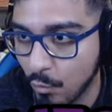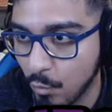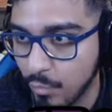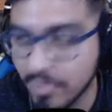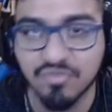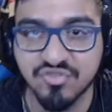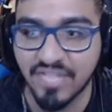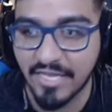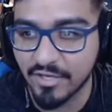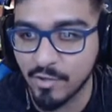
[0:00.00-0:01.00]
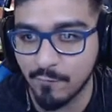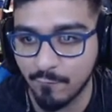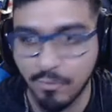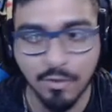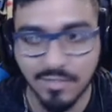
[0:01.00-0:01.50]
We will stay here
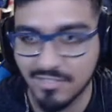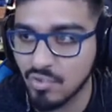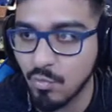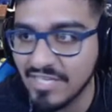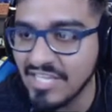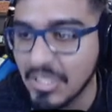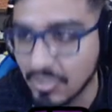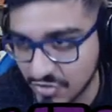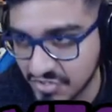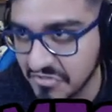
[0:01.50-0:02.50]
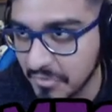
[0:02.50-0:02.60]
for 20 years.